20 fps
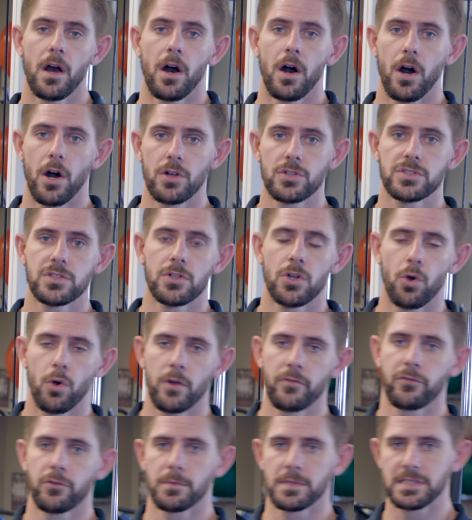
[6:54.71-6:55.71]
Also,
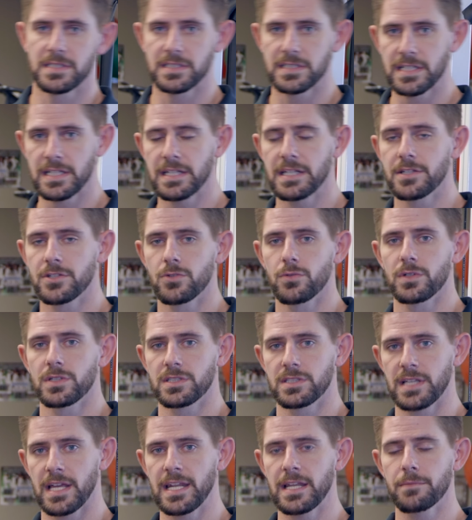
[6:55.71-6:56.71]
going from a seated to a
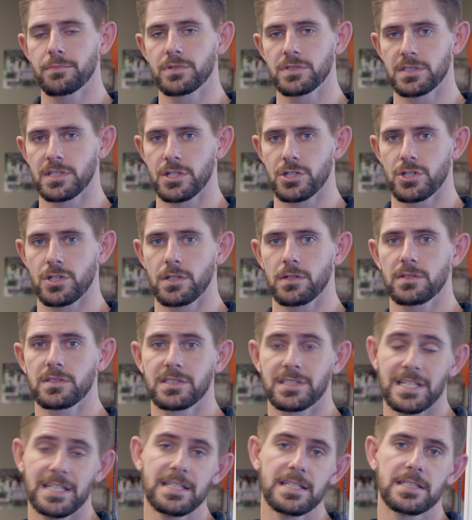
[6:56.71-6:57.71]
standing position,
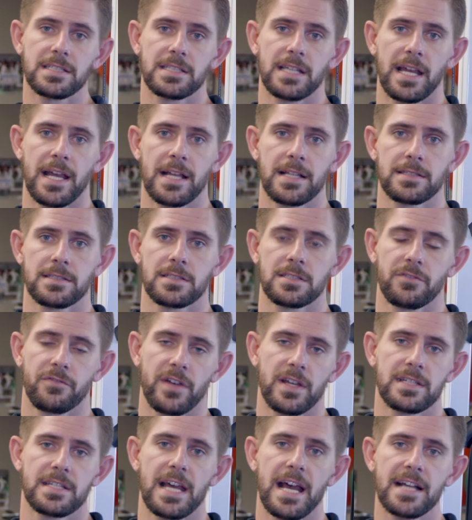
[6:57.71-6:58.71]
sit to stands, is a
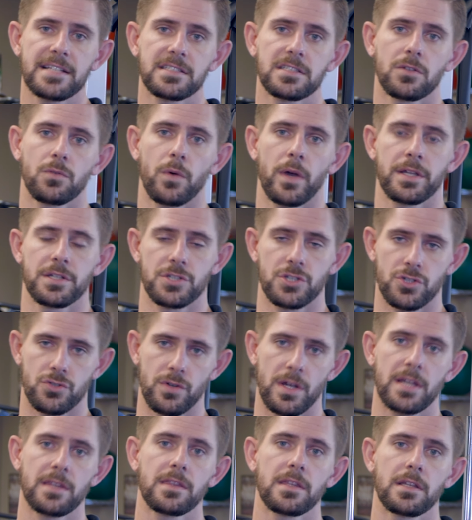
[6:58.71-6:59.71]
fantastic way to
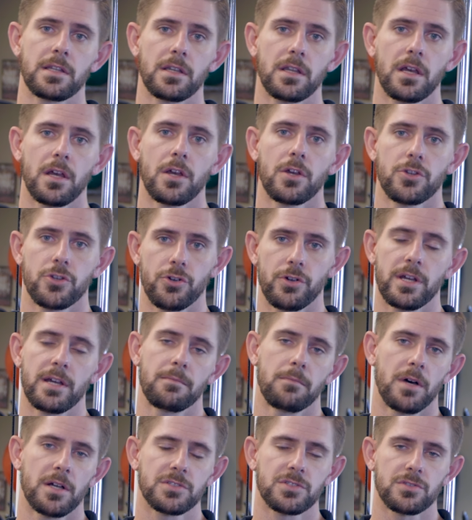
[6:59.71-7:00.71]
strengthen your
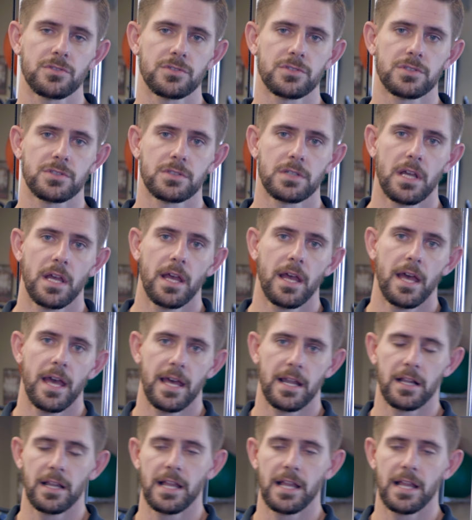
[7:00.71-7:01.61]
hip muscles and